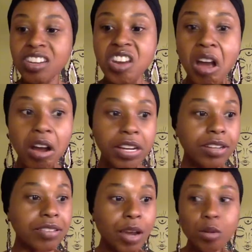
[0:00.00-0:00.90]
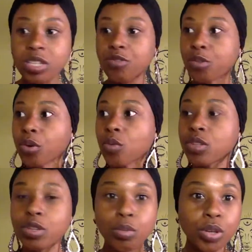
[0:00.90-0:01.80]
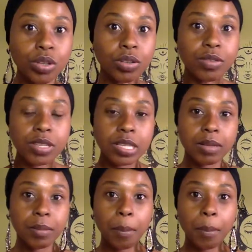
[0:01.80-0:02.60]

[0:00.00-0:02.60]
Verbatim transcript: none. I was thrown to the wolves.